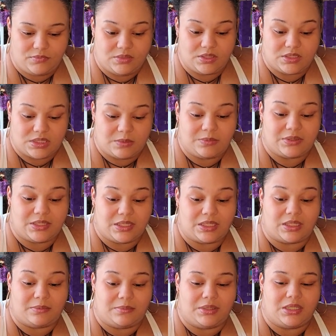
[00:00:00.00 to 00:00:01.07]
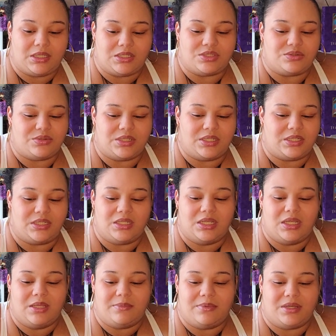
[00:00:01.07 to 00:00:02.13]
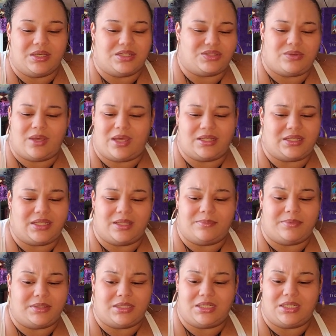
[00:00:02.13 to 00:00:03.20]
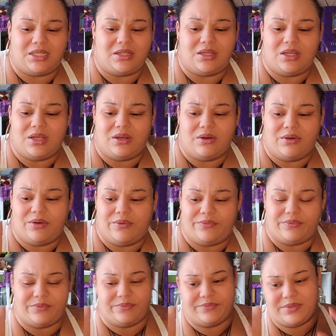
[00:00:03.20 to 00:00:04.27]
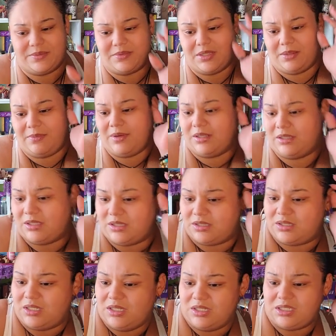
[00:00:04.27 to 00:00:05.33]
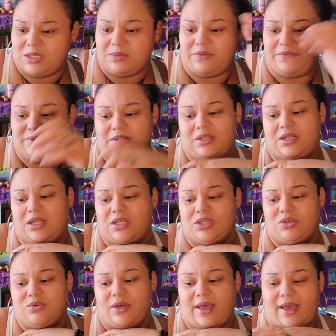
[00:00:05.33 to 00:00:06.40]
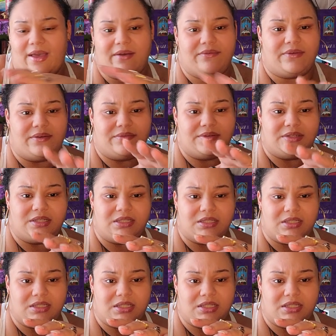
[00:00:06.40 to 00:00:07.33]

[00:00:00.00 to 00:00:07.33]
Someone thinking because you had the ability, or something about this. Someone feeling like you have everything